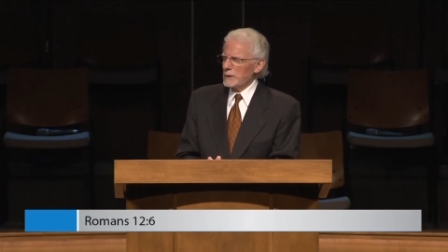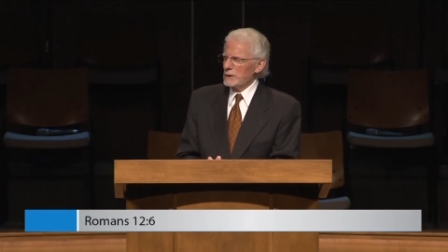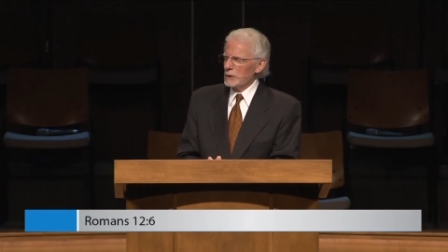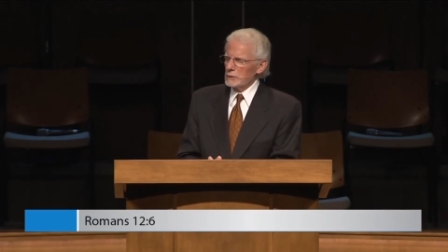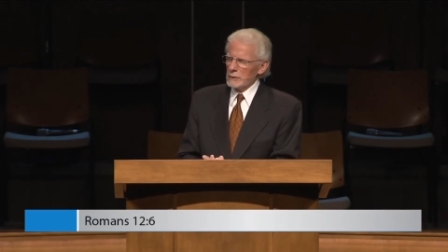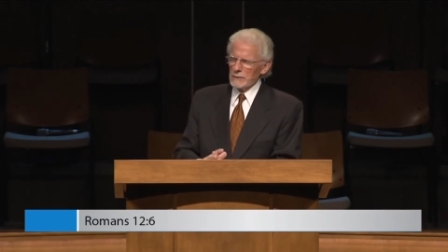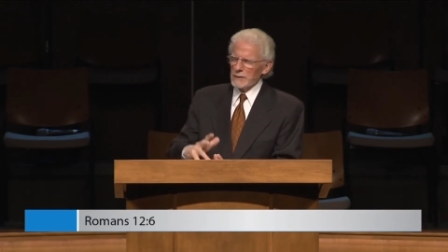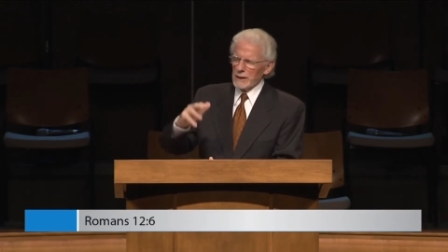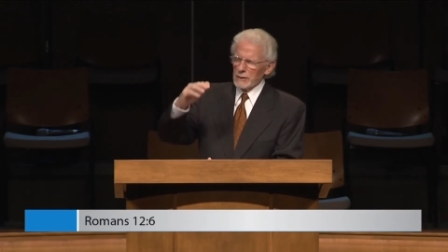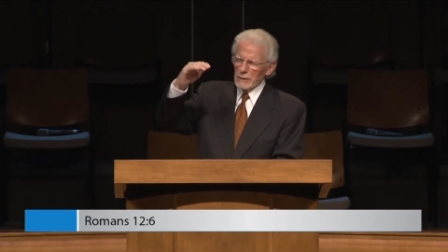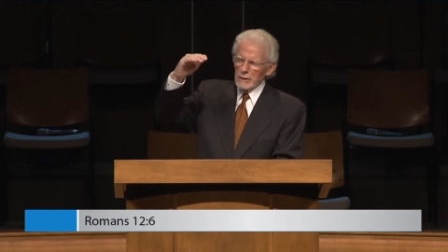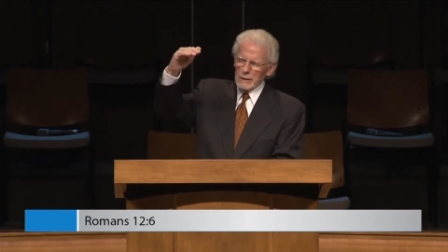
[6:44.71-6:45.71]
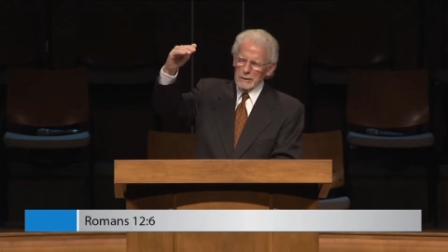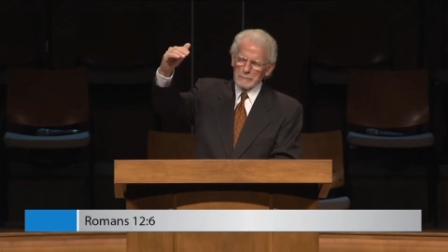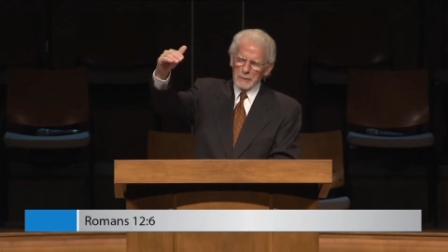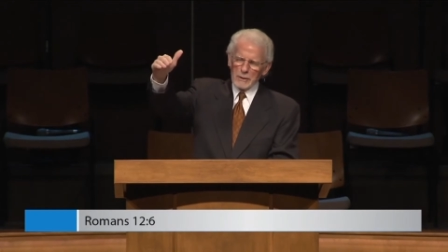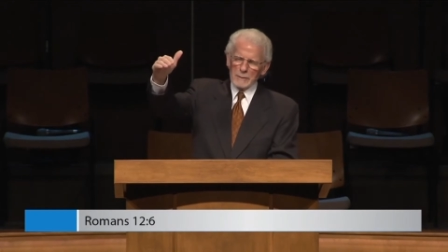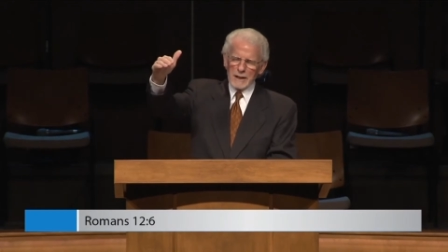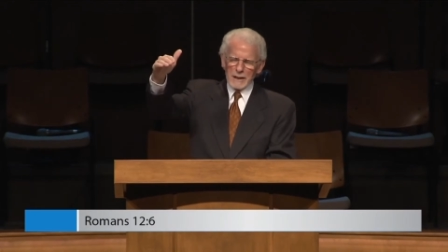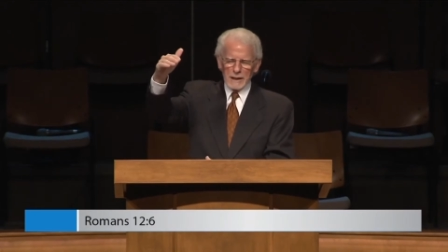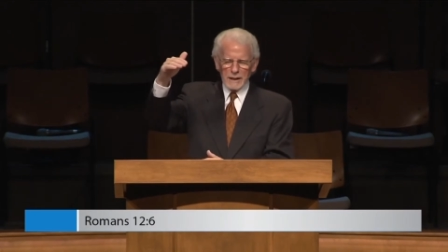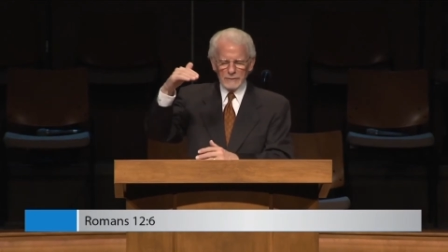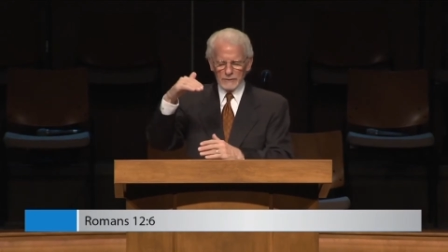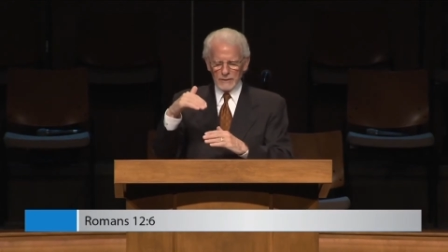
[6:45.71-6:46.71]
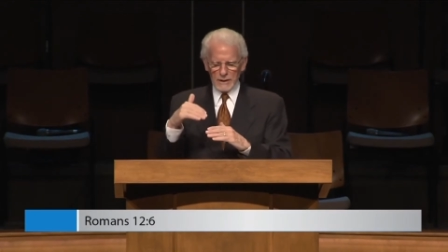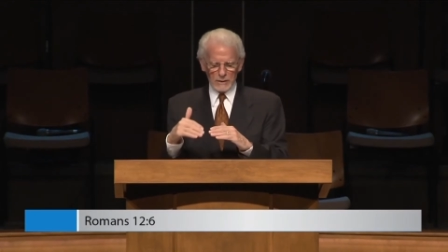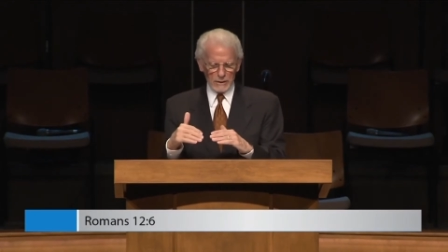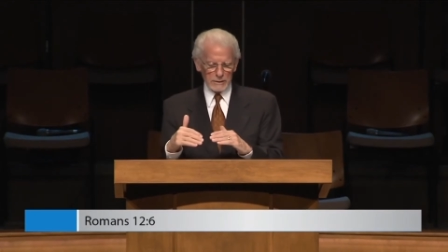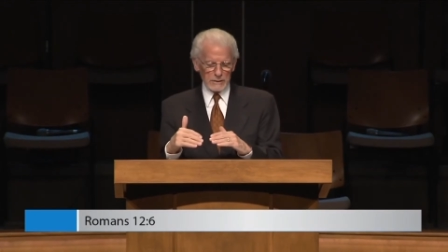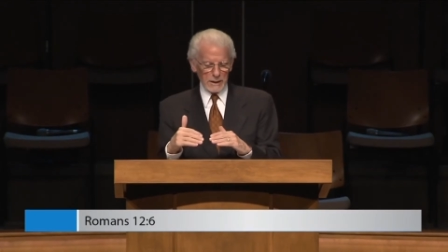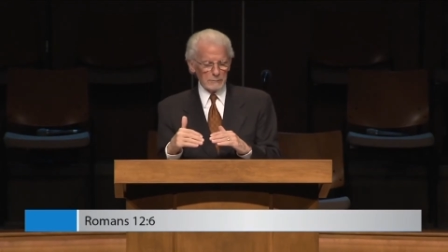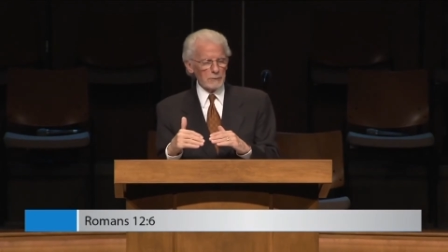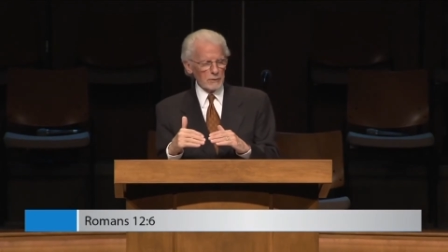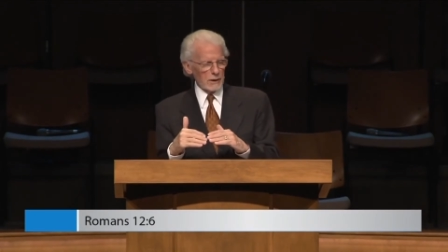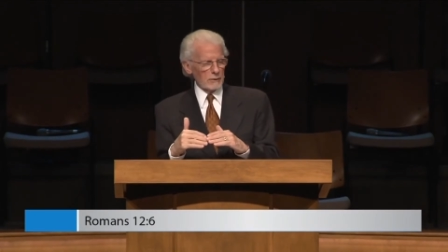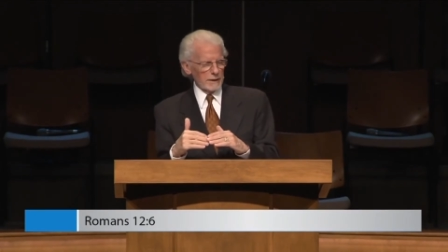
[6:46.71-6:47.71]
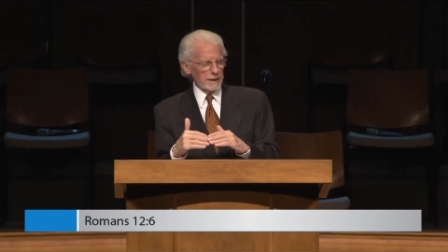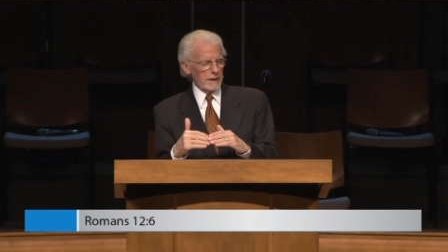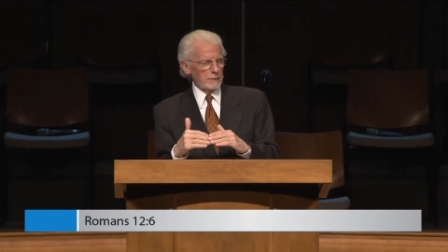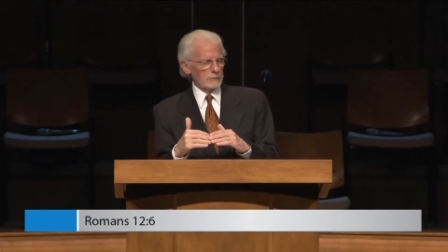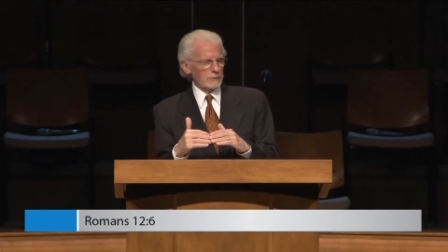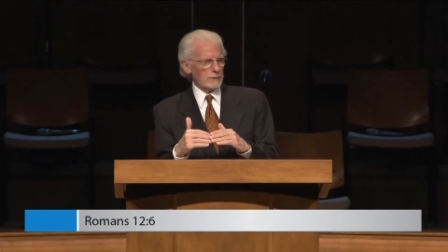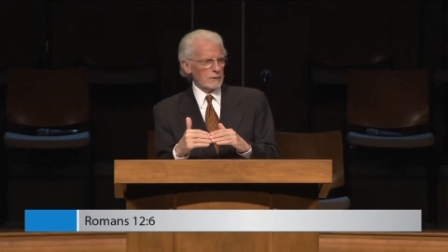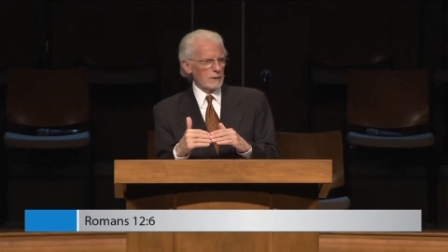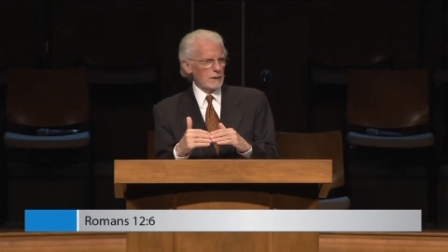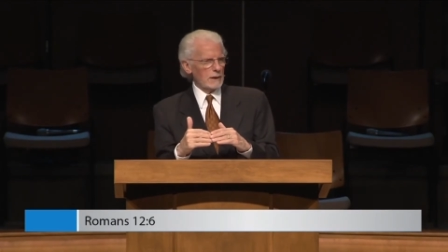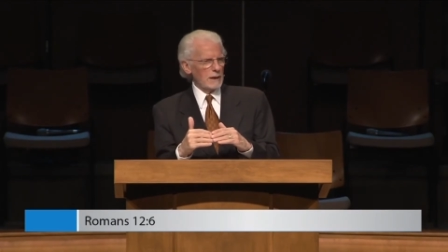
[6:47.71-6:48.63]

We noted there are permanent gifts, there are temporary gifts.